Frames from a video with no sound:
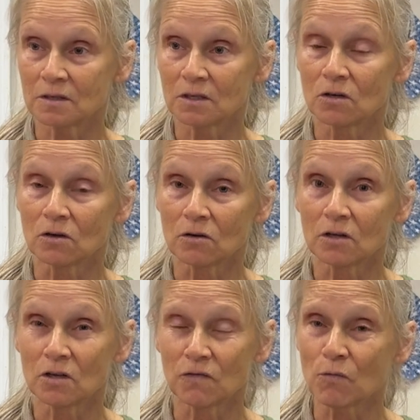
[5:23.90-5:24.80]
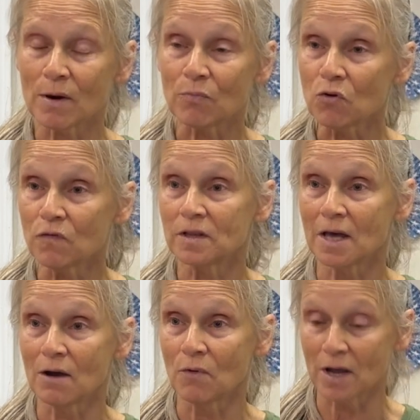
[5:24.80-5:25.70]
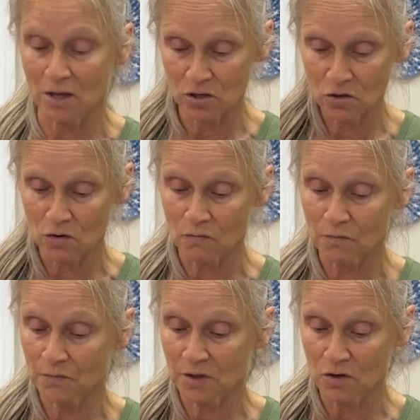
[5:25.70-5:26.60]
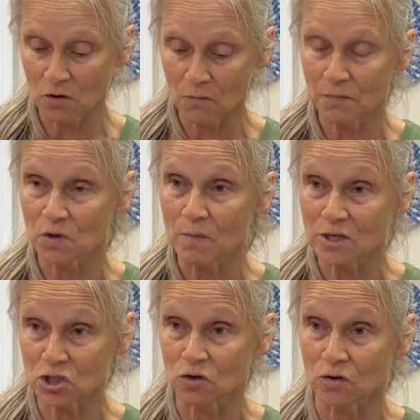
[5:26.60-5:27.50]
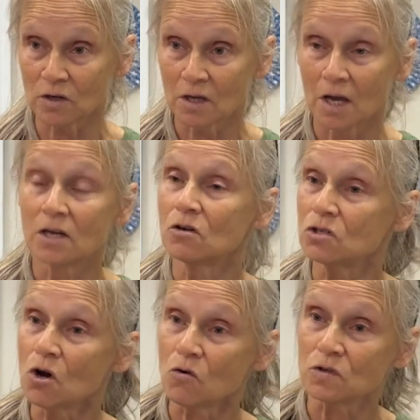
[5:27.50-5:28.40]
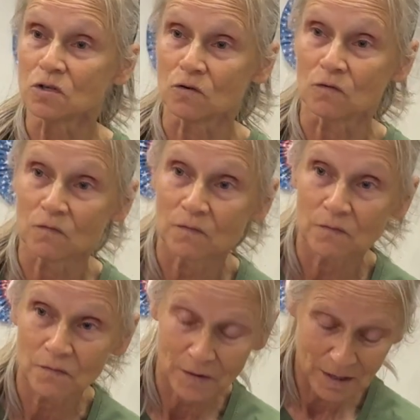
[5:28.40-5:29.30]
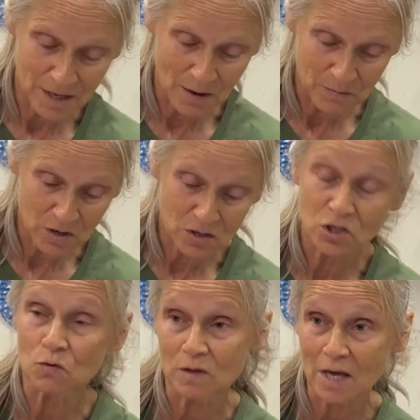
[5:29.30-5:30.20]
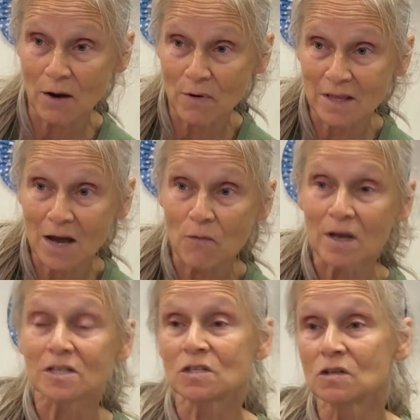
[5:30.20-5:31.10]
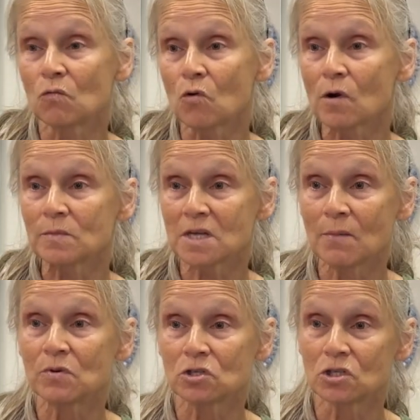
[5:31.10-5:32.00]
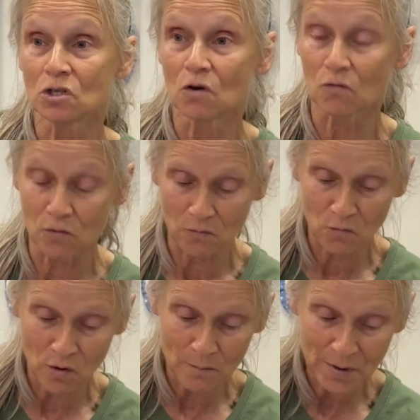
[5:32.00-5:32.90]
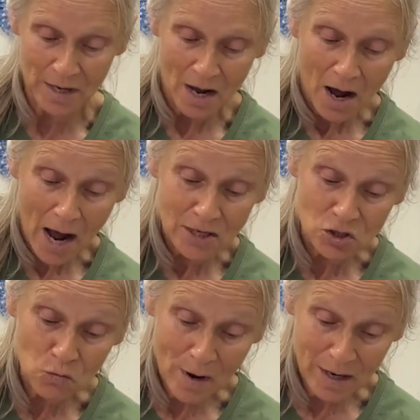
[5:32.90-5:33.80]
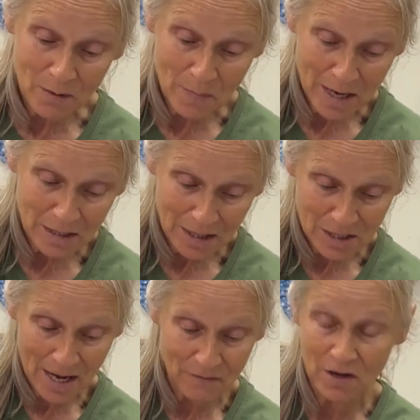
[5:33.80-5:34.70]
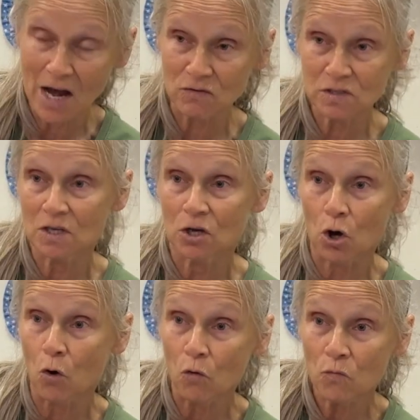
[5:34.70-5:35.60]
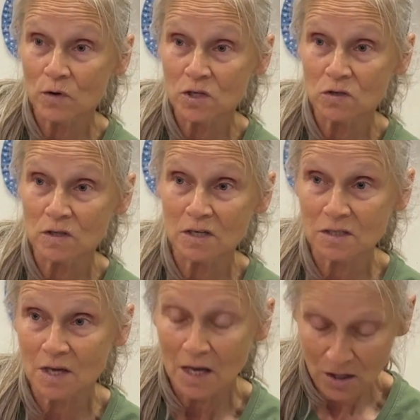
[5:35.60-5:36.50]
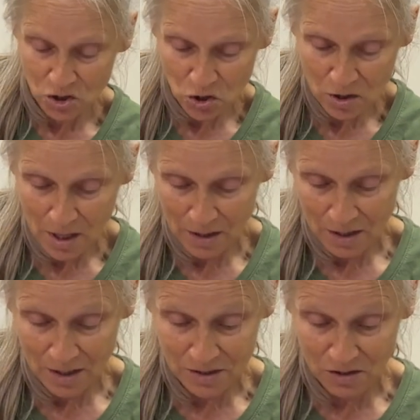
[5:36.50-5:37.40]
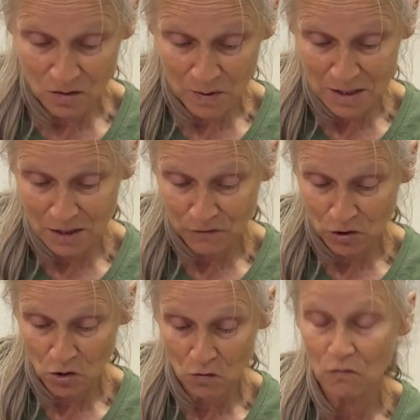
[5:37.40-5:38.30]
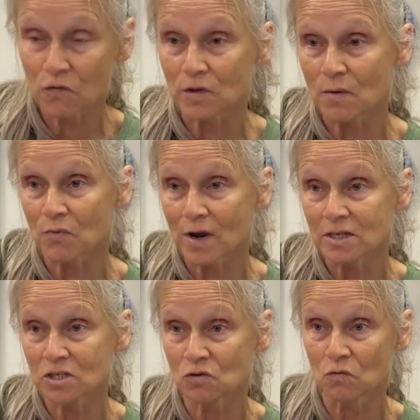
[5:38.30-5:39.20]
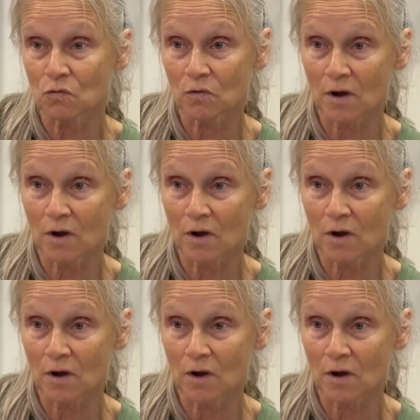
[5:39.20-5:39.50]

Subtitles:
if you want to proof it that way, your mixture and your dough too. Yep, you can do it that way. That way it's in a warm temperature, warm. But I do recommend not to have your house cold when you do this, because it's gonna be difficult for the bread to,